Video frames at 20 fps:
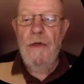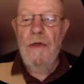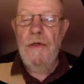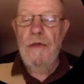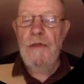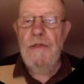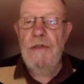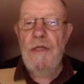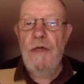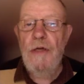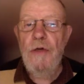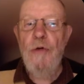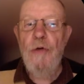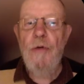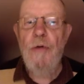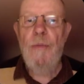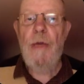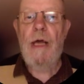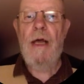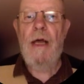So who
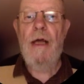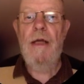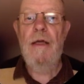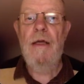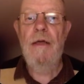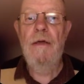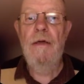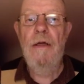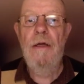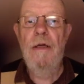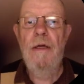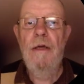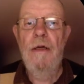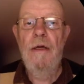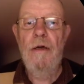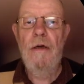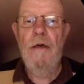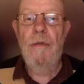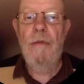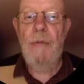am I?
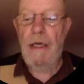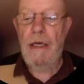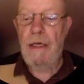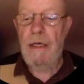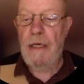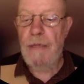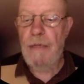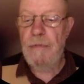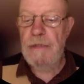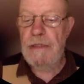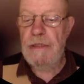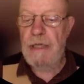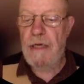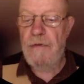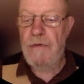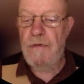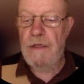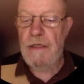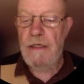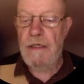Well, my name's
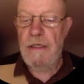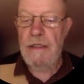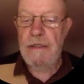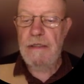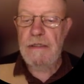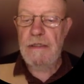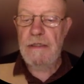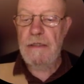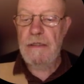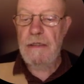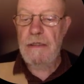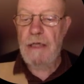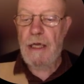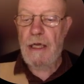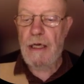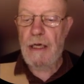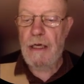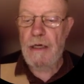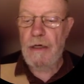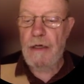David Leeton
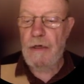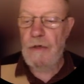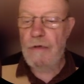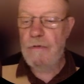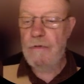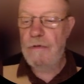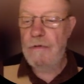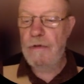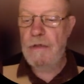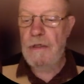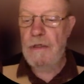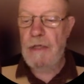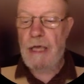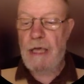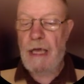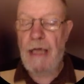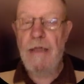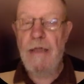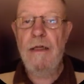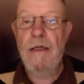and I go under the
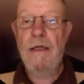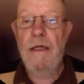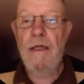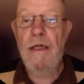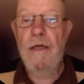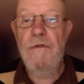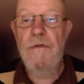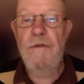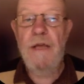handle of